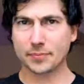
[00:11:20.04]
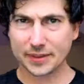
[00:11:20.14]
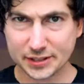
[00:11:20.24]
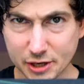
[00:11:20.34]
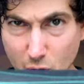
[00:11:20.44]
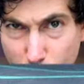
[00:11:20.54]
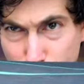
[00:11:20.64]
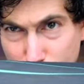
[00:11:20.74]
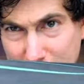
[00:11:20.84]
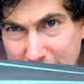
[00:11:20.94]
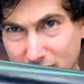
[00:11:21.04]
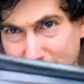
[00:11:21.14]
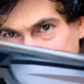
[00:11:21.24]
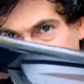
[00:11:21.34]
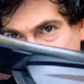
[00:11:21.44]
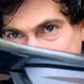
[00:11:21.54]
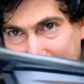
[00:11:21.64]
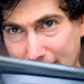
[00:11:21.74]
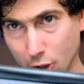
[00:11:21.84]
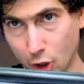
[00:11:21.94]
There's no real
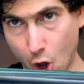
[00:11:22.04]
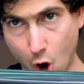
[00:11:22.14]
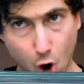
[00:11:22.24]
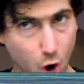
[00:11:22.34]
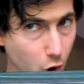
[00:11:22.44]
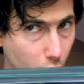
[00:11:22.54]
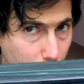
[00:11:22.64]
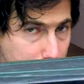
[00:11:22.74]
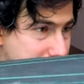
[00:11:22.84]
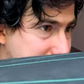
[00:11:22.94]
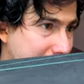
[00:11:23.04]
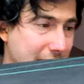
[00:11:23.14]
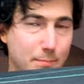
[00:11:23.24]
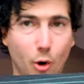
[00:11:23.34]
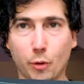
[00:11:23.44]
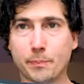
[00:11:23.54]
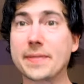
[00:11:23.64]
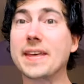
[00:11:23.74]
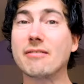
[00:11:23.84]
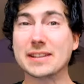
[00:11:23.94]
kicktail on the skateboard,
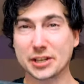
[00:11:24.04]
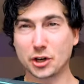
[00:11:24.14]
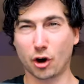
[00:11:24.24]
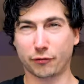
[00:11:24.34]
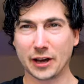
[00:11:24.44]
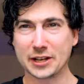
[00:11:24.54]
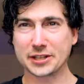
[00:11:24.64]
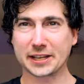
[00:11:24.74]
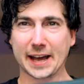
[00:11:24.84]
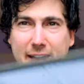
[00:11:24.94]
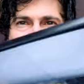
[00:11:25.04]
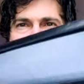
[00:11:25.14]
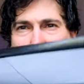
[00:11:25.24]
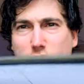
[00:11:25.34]
but there is enough to kind of like